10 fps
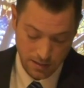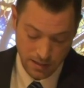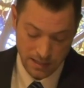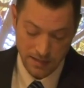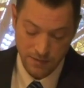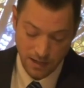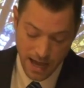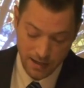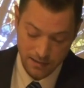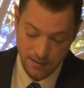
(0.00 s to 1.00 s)
and even
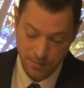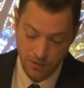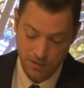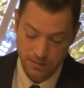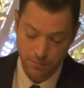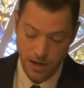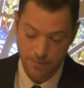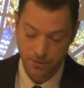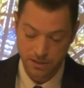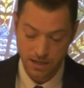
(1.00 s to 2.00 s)
lack the ability to
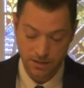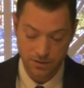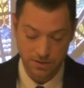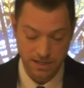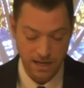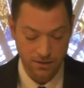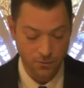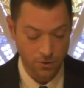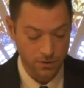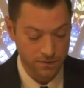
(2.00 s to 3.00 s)
properly understand the
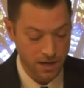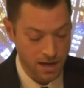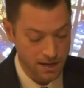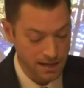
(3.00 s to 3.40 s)
Word of God.